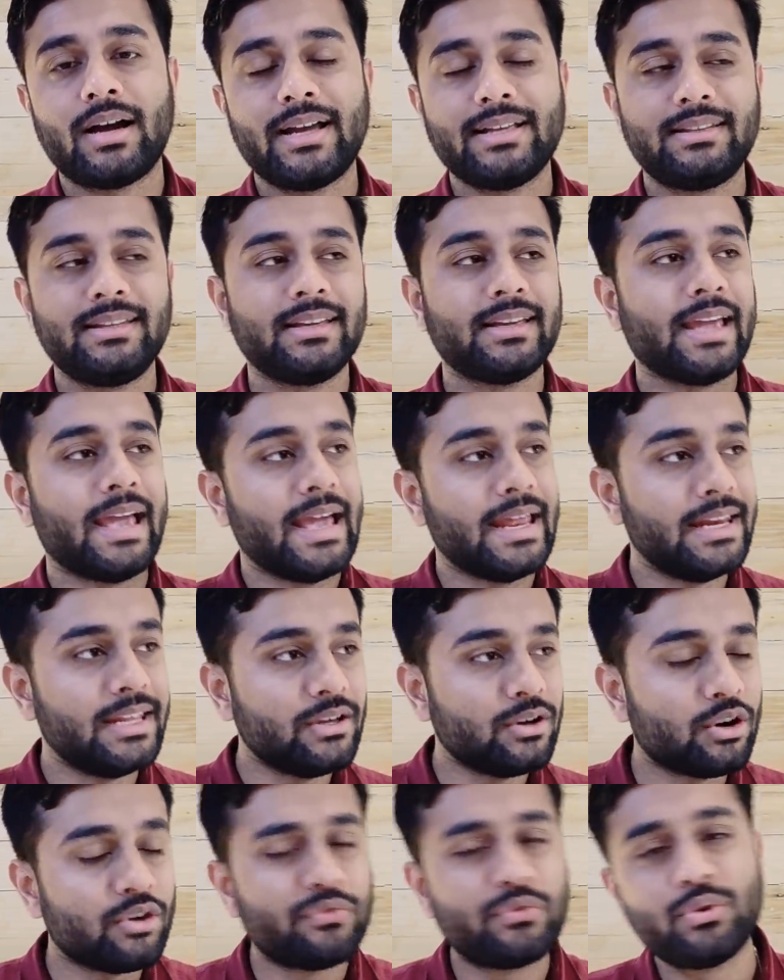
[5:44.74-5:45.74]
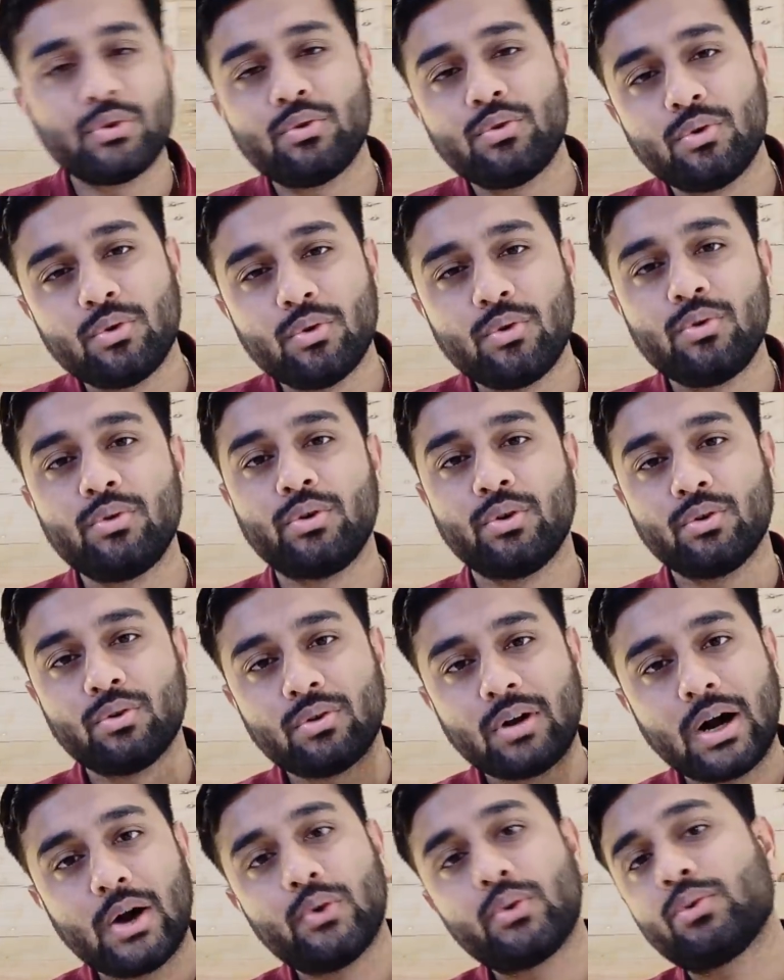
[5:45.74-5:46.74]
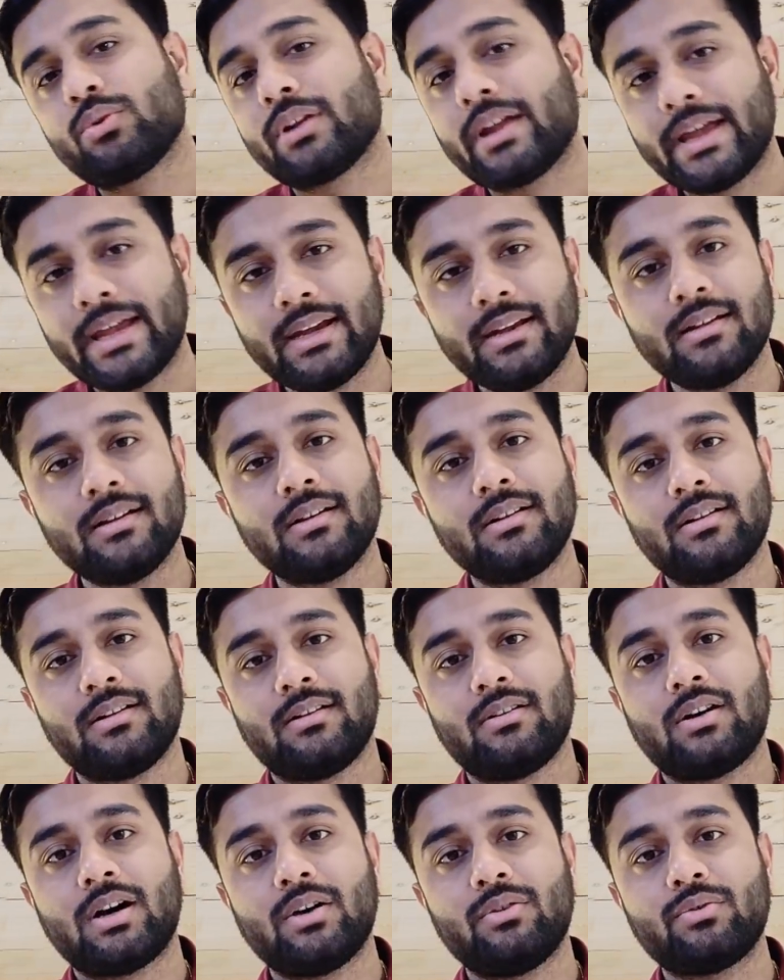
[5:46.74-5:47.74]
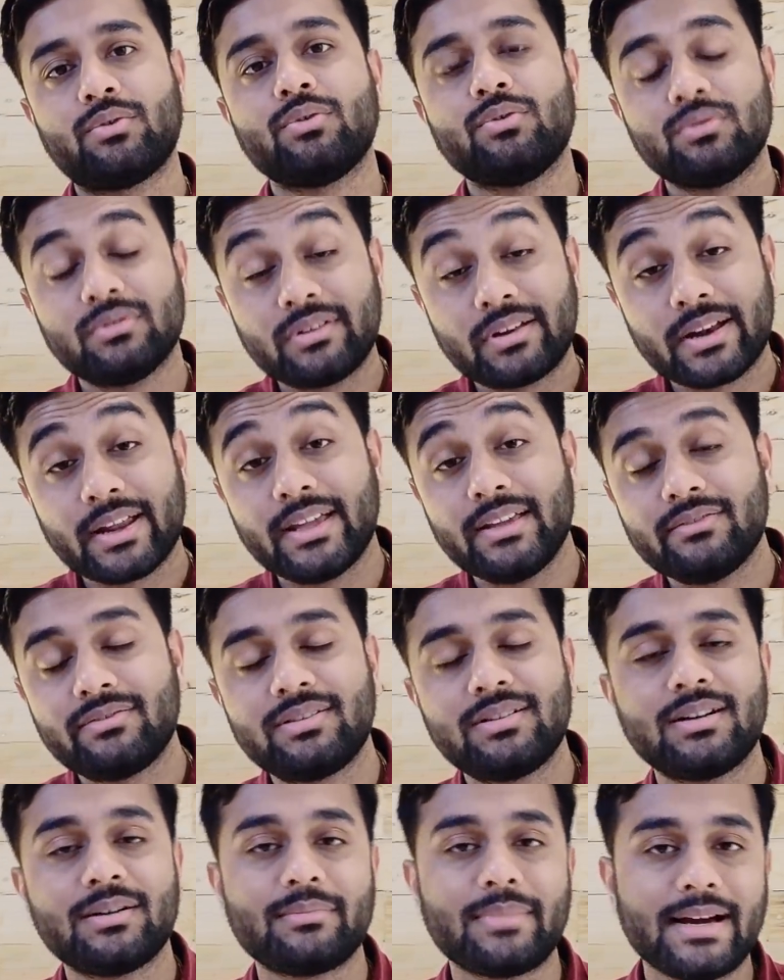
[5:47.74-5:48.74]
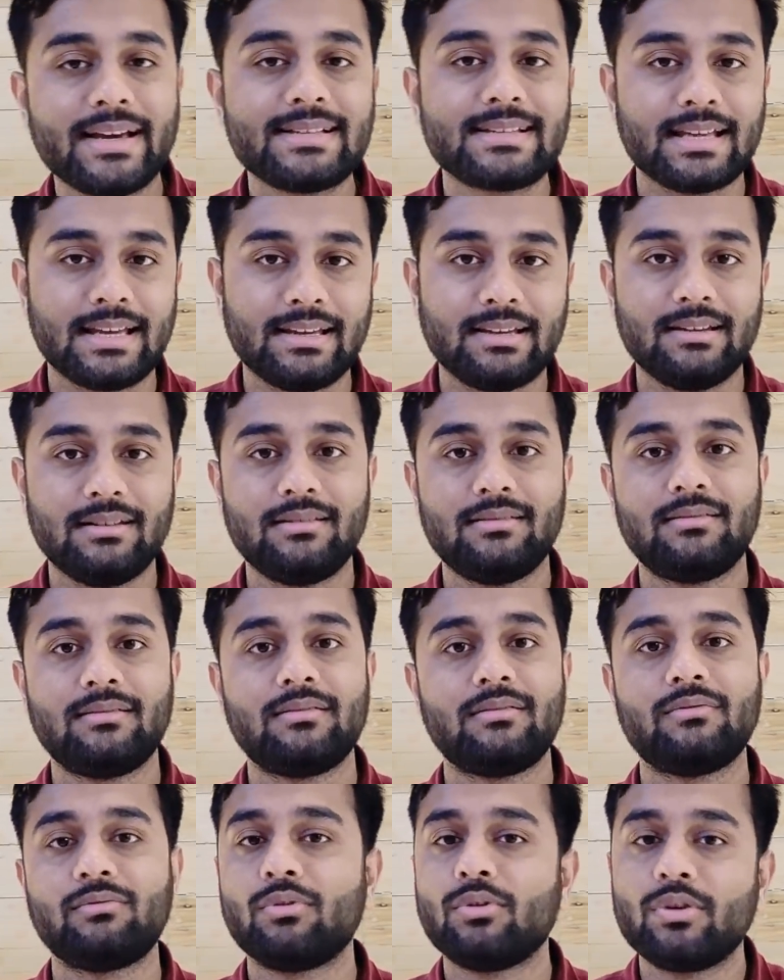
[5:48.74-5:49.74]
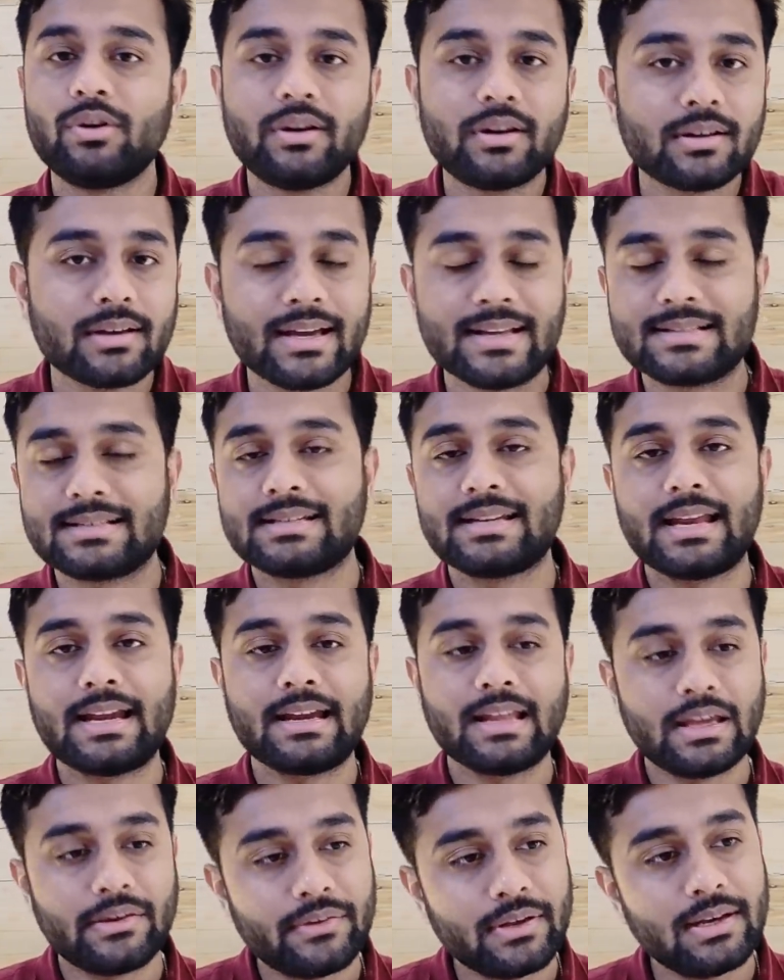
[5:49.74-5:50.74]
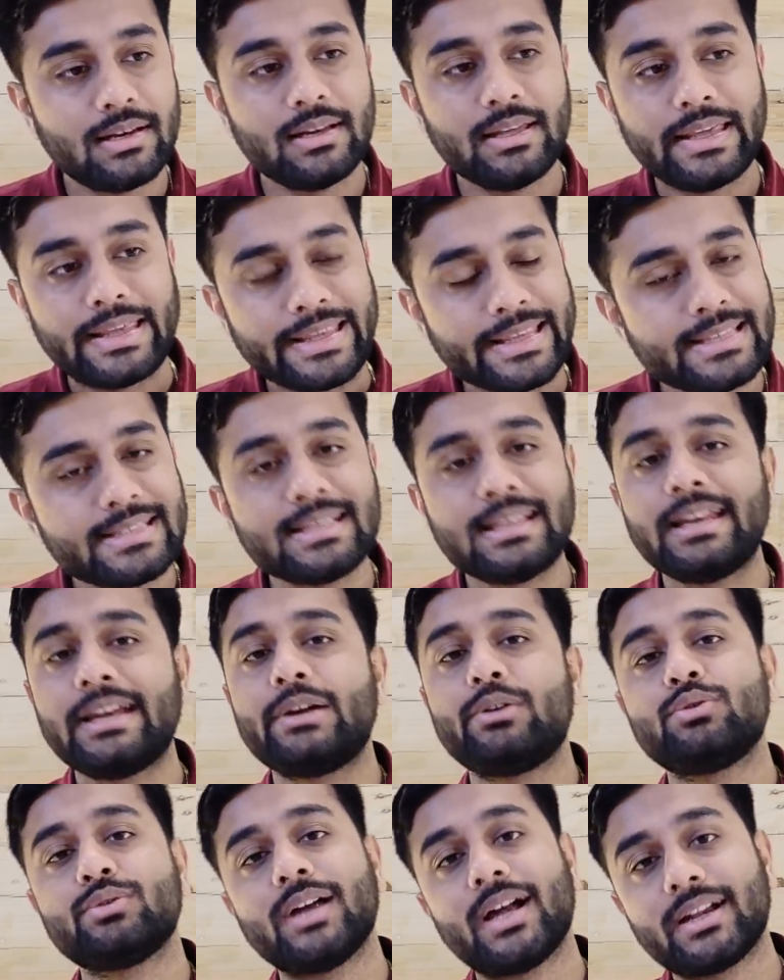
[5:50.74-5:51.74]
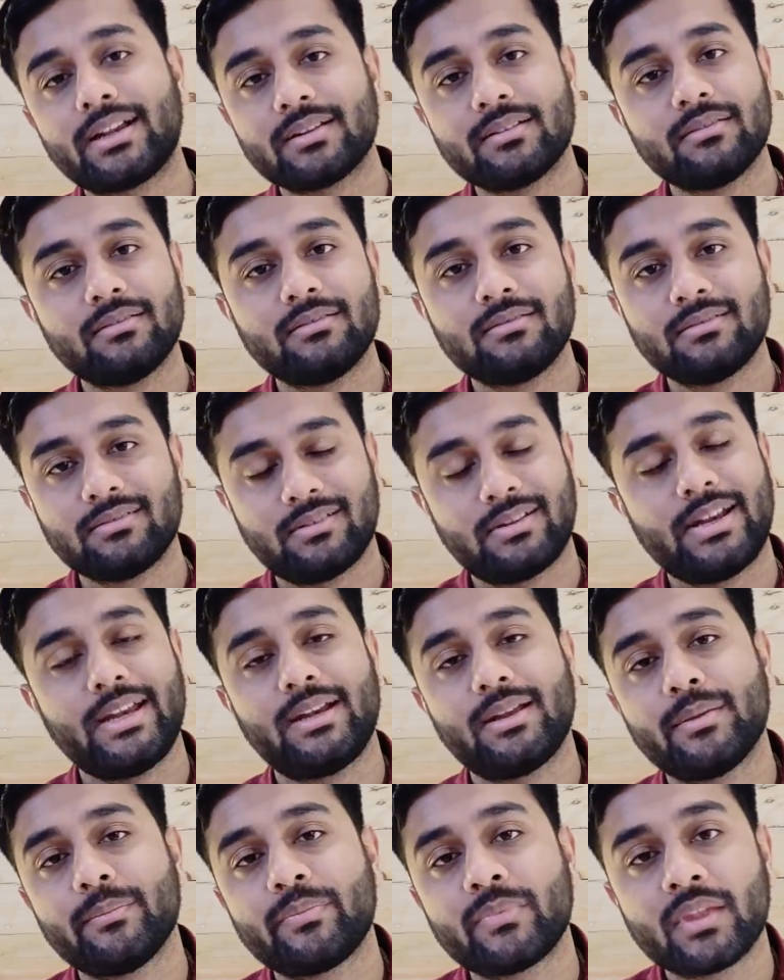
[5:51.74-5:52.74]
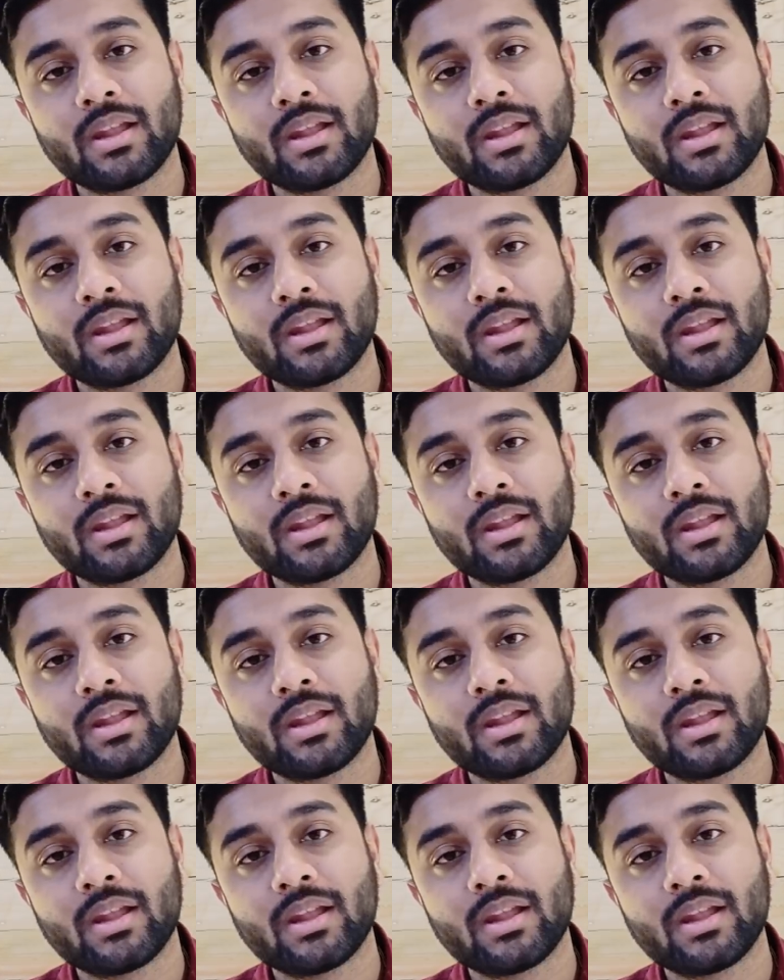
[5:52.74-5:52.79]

I think any of you who know how to ride, how to drive a bicycle won't hesitate. He will easily do that. Right.